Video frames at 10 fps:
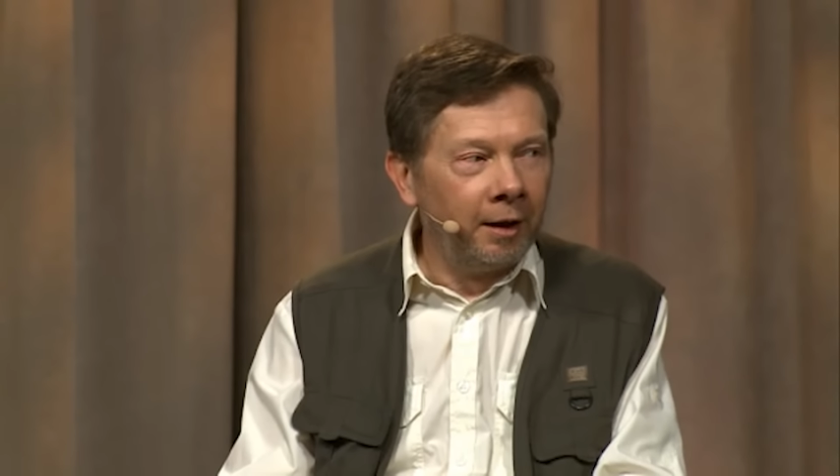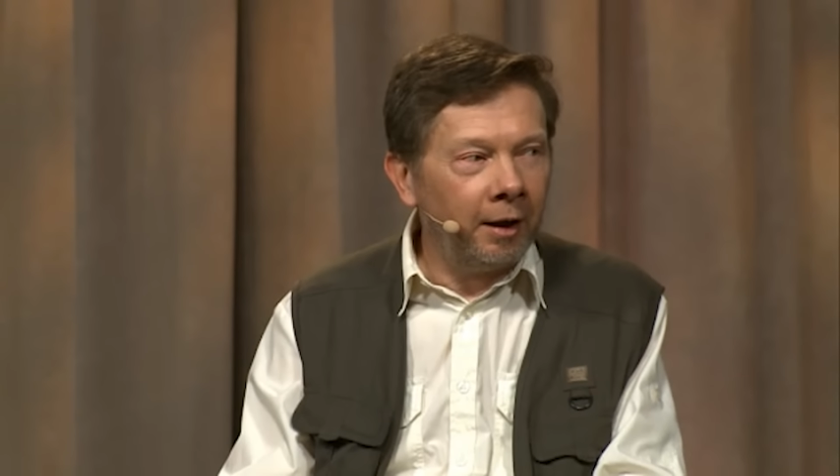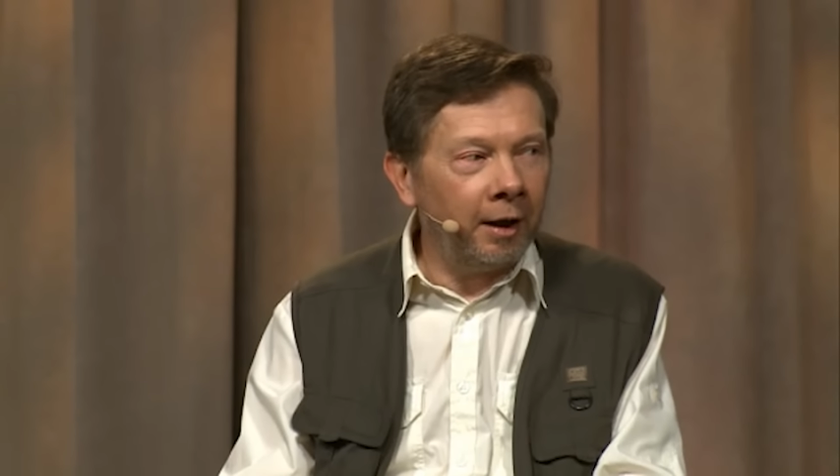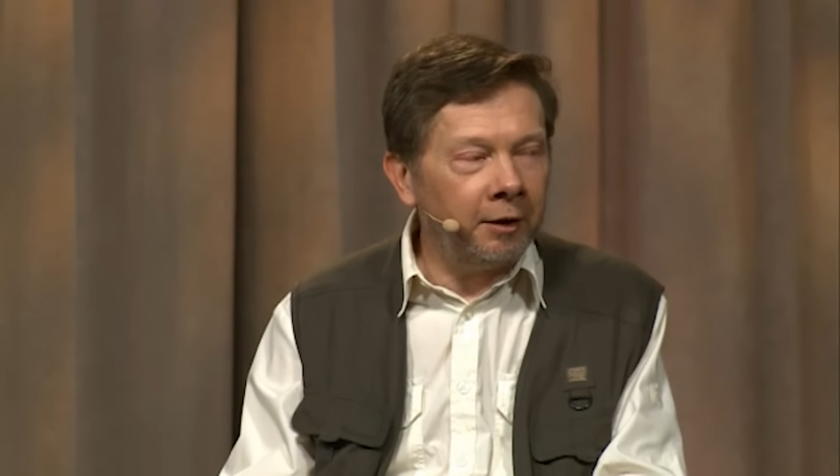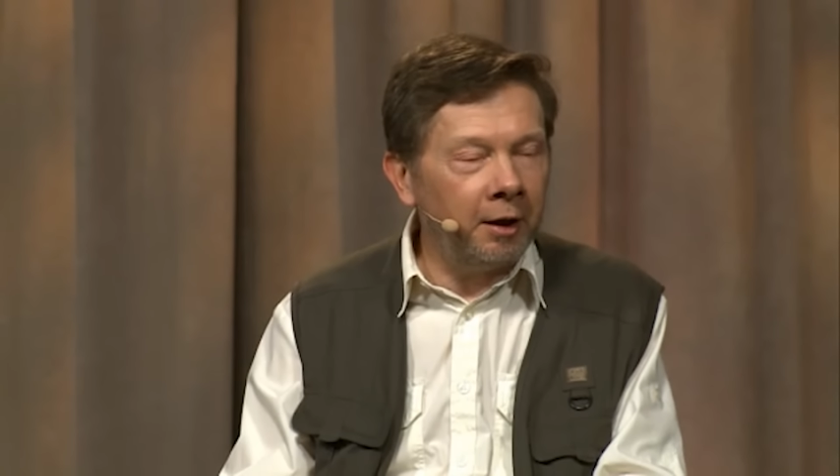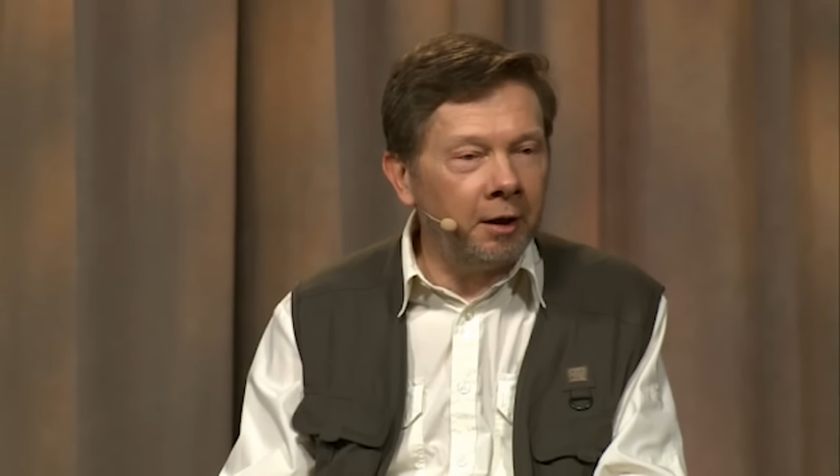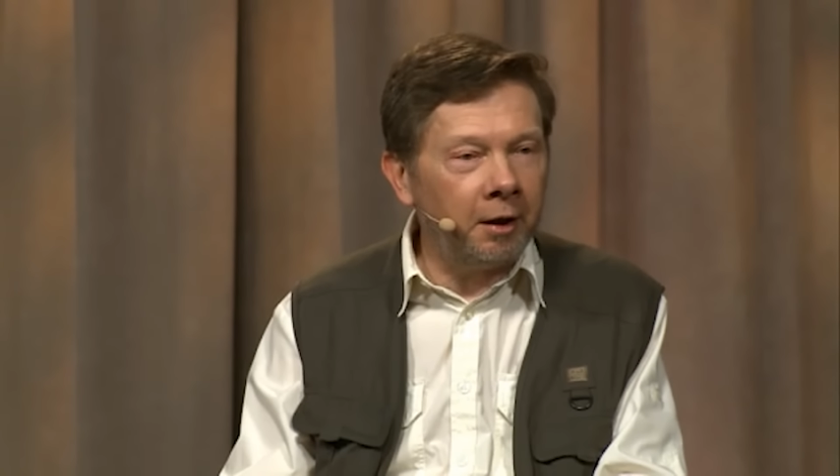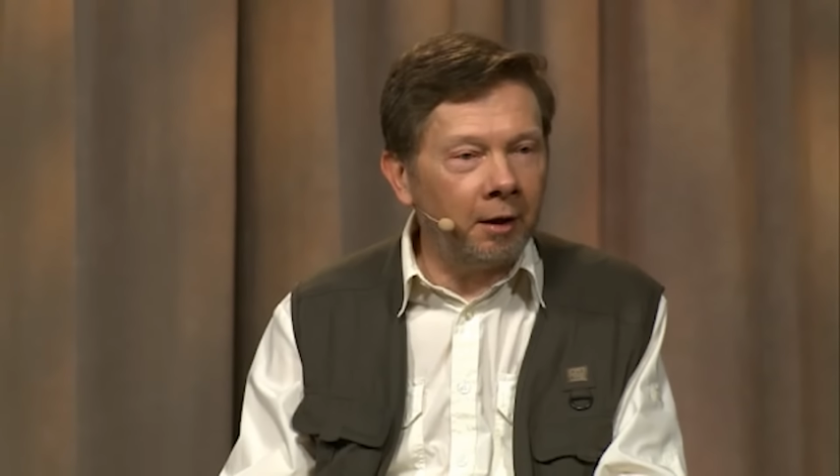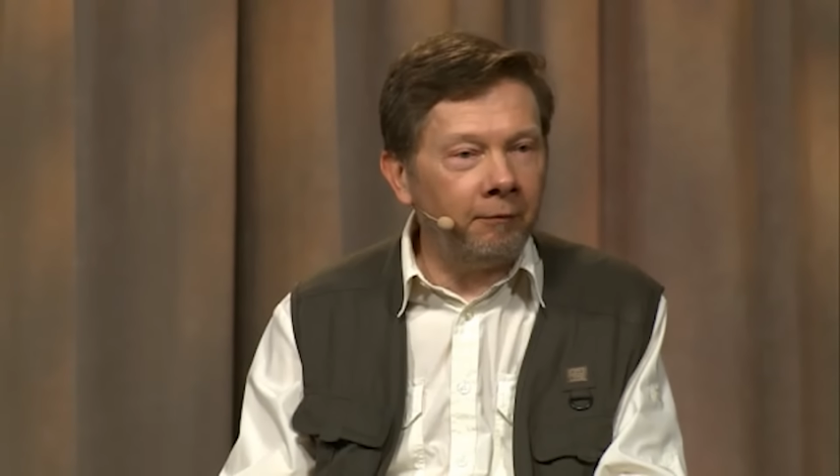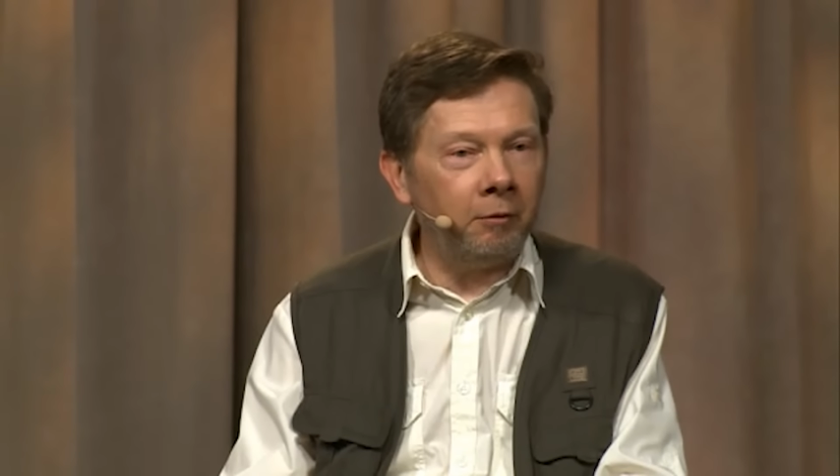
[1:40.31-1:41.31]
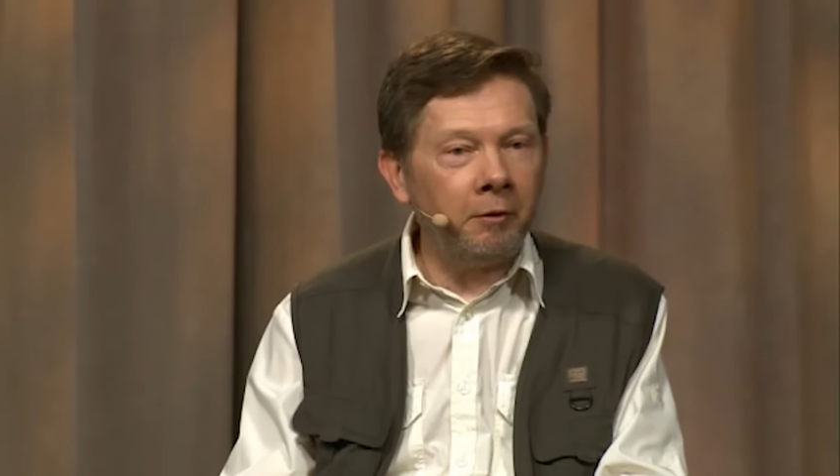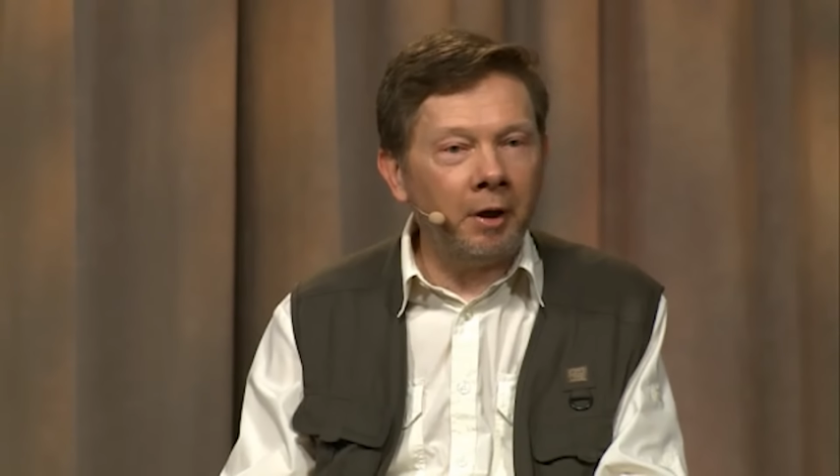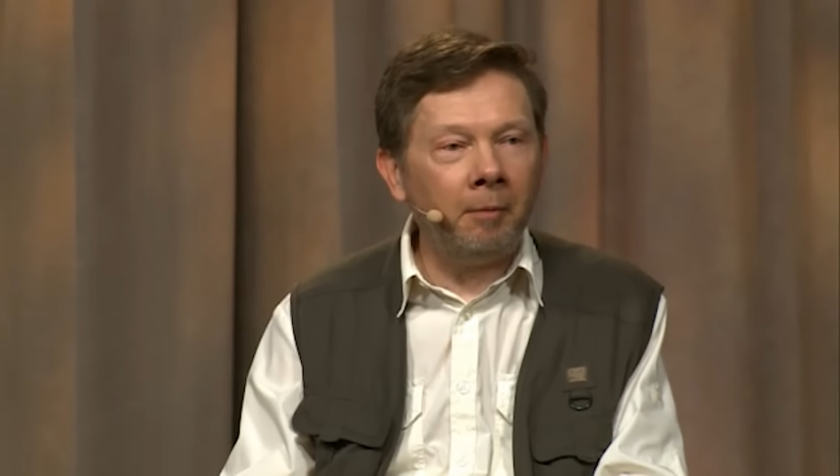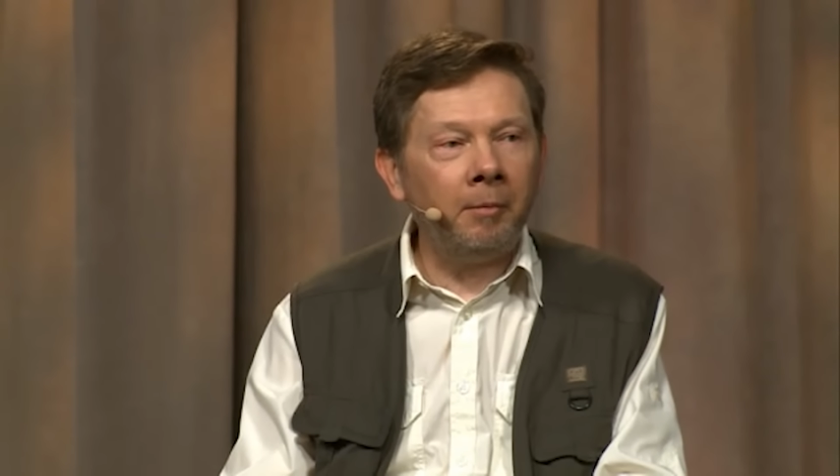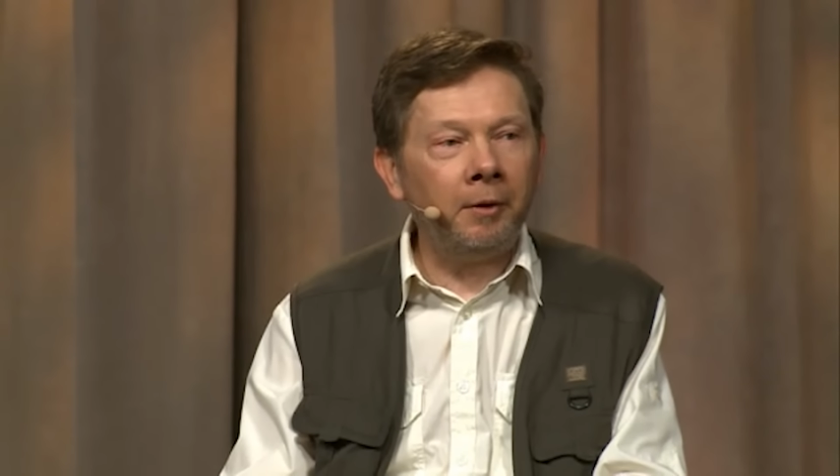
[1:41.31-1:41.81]
and interview
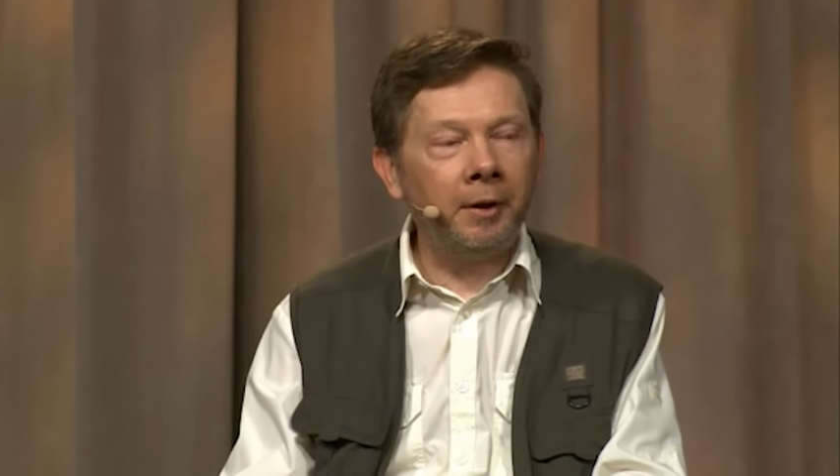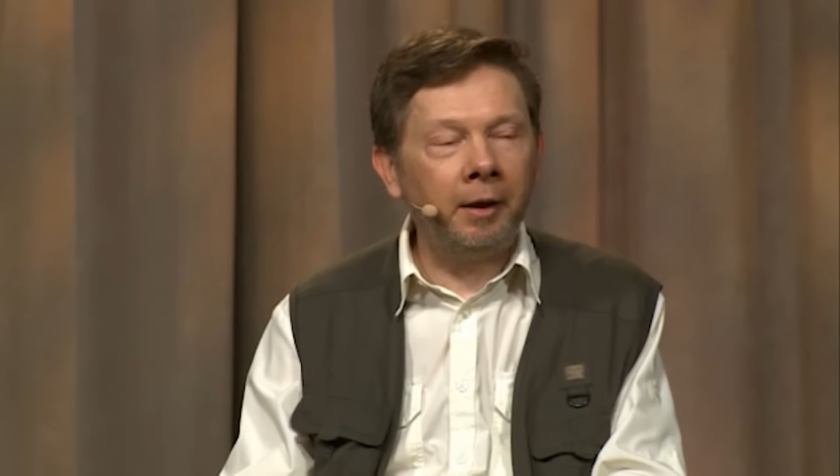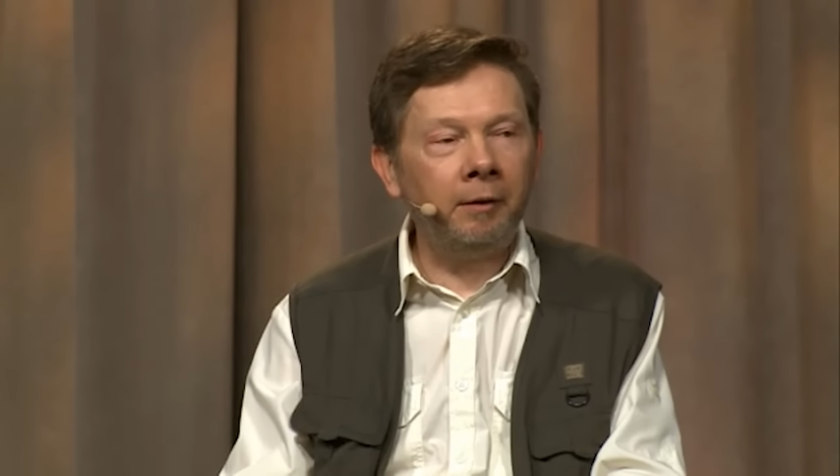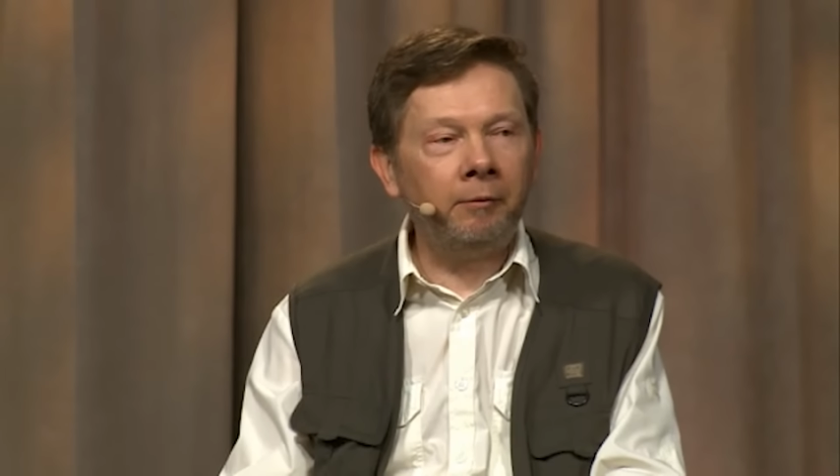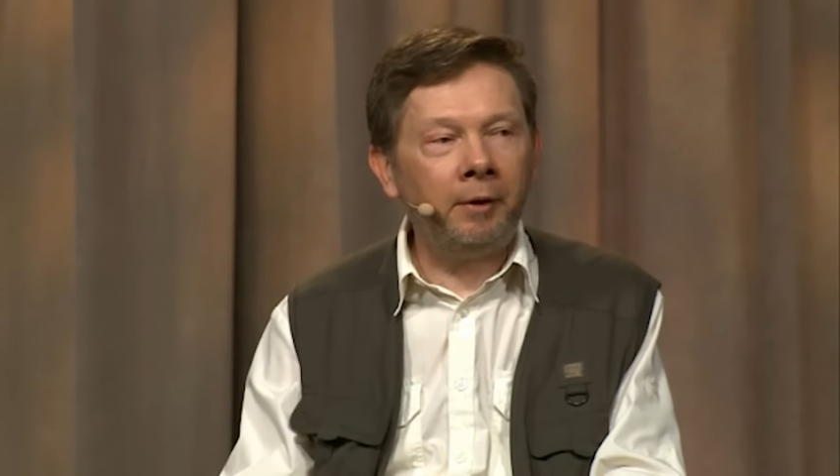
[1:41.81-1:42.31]
them and then